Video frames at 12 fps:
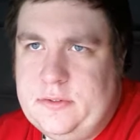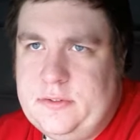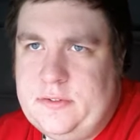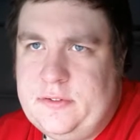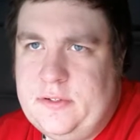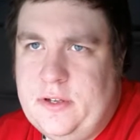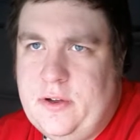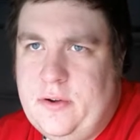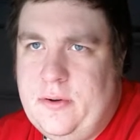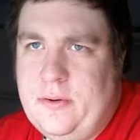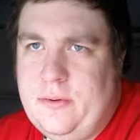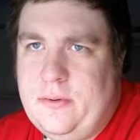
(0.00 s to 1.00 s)

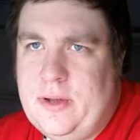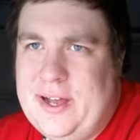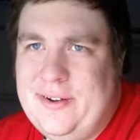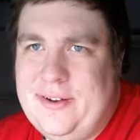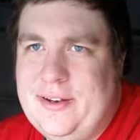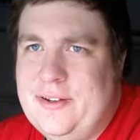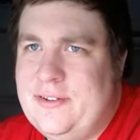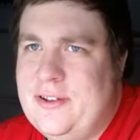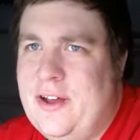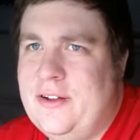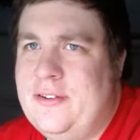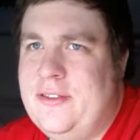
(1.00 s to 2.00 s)
So I need to
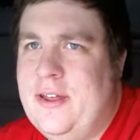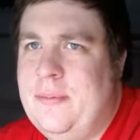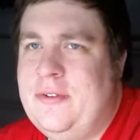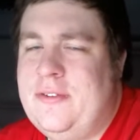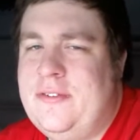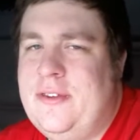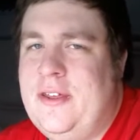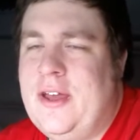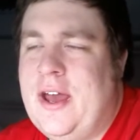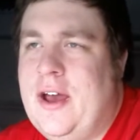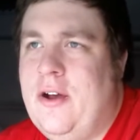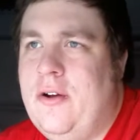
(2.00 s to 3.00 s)
talk to them and see
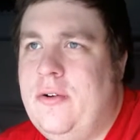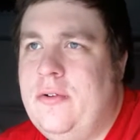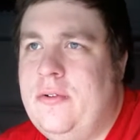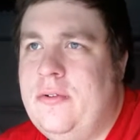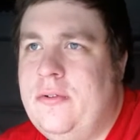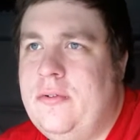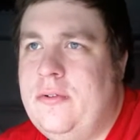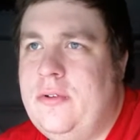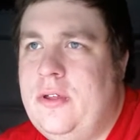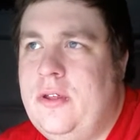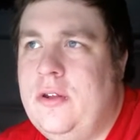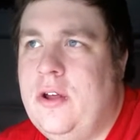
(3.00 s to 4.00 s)
how,
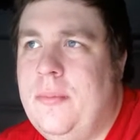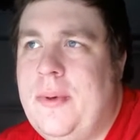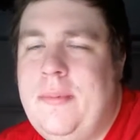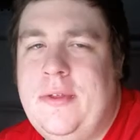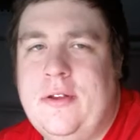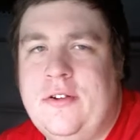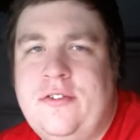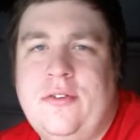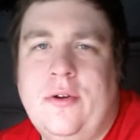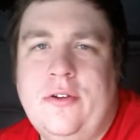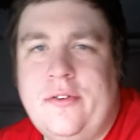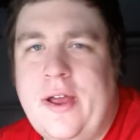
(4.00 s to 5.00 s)
maybe they're
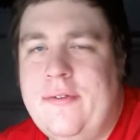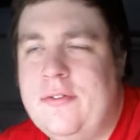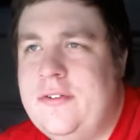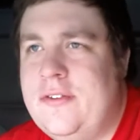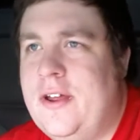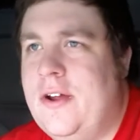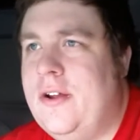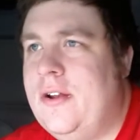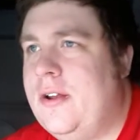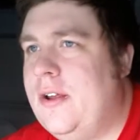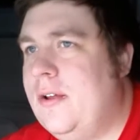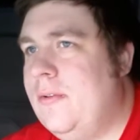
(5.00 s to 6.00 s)
short drivers there, and
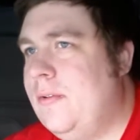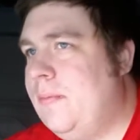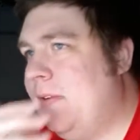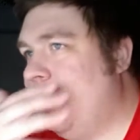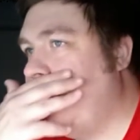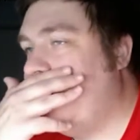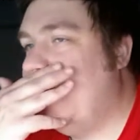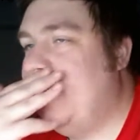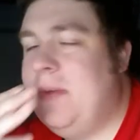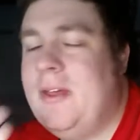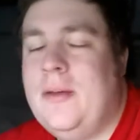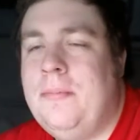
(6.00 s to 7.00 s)
it would be something.
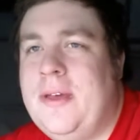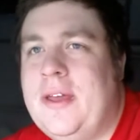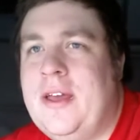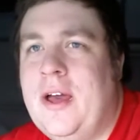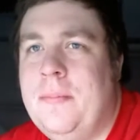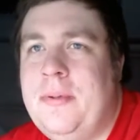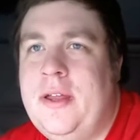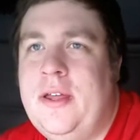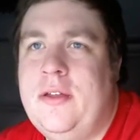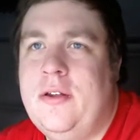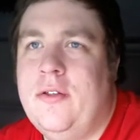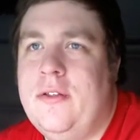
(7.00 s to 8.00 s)
Being a big
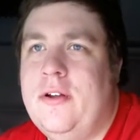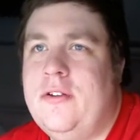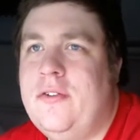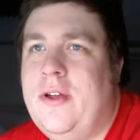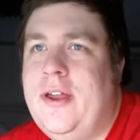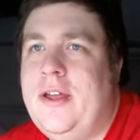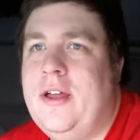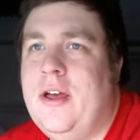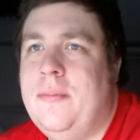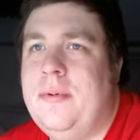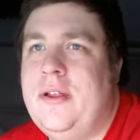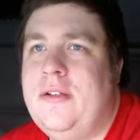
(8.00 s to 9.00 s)
company, they're a training
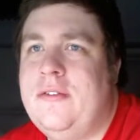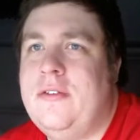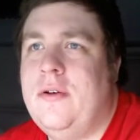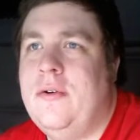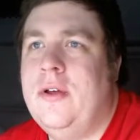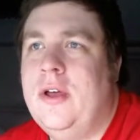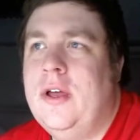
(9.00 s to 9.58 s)
company, so,